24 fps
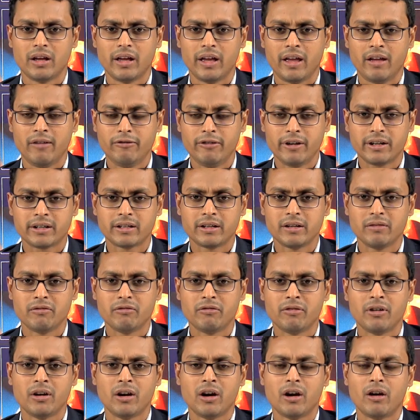
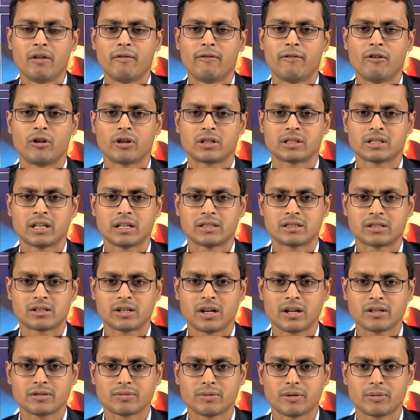effective for such
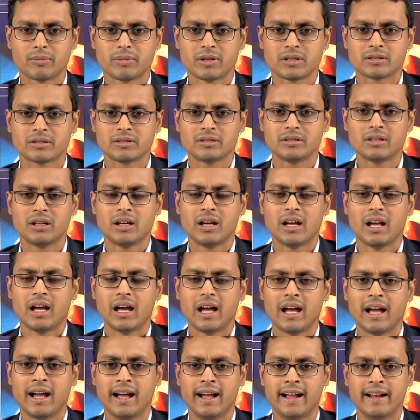transformation
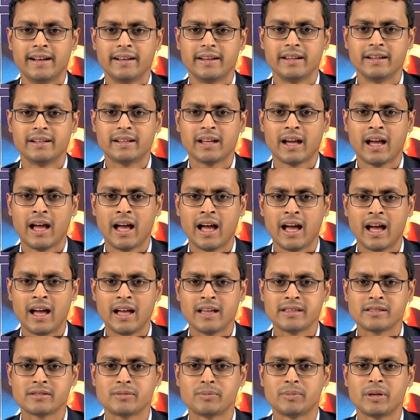and it
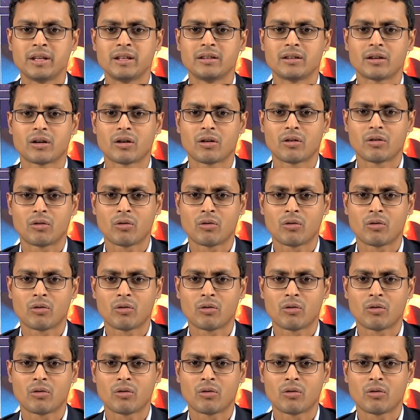has been